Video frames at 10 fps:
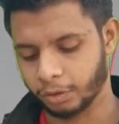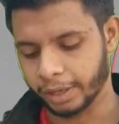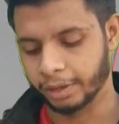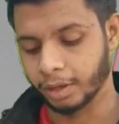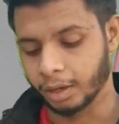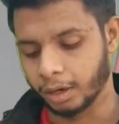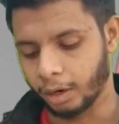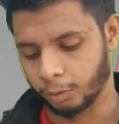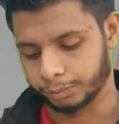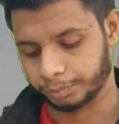Okay.
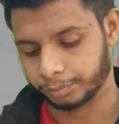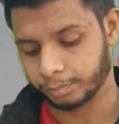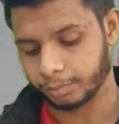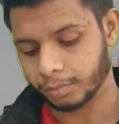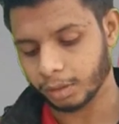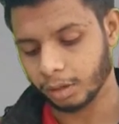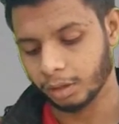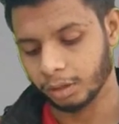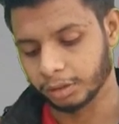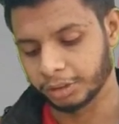Now,
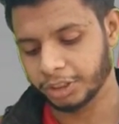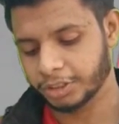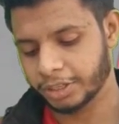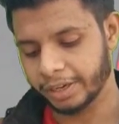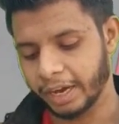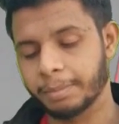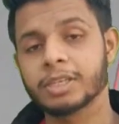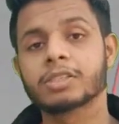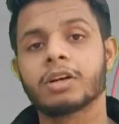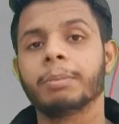these three
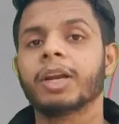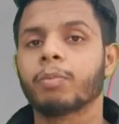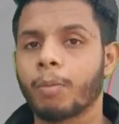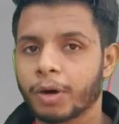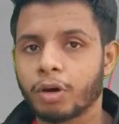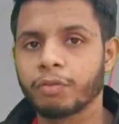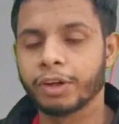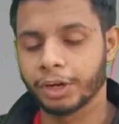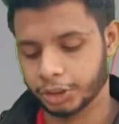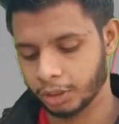elements come in a proper
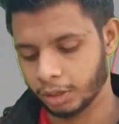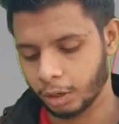configuration.